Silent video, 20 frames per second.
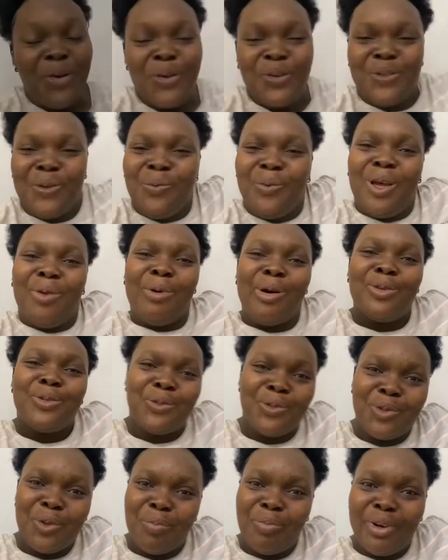So we are about
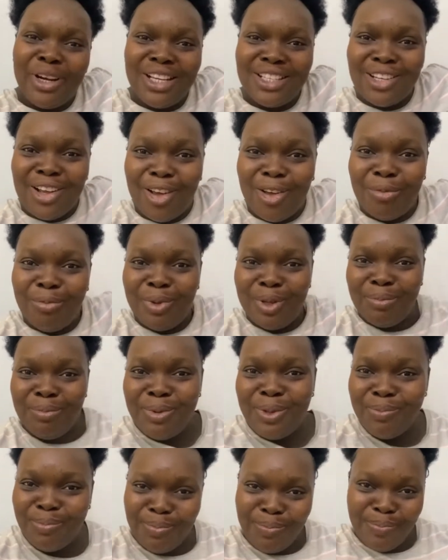to surprise our
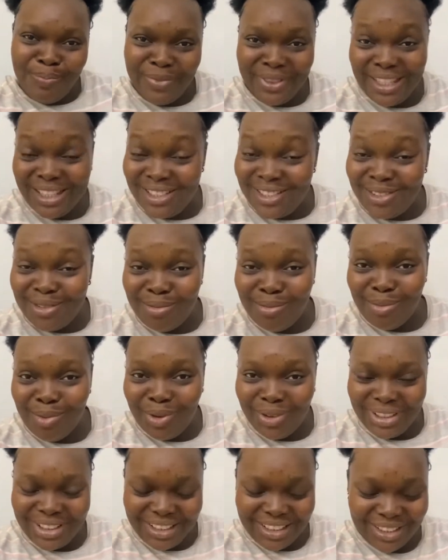baby this
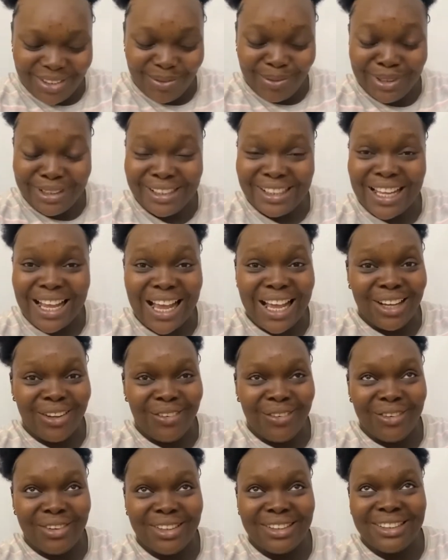morning with
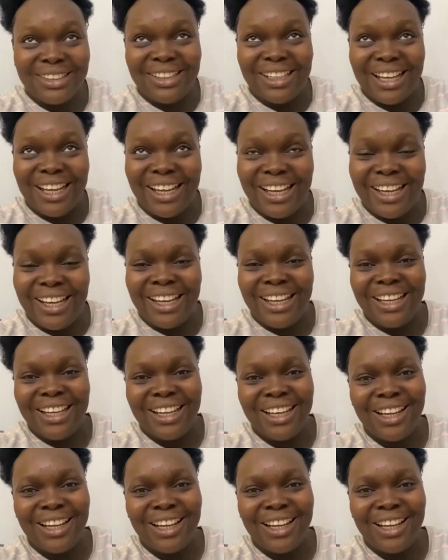another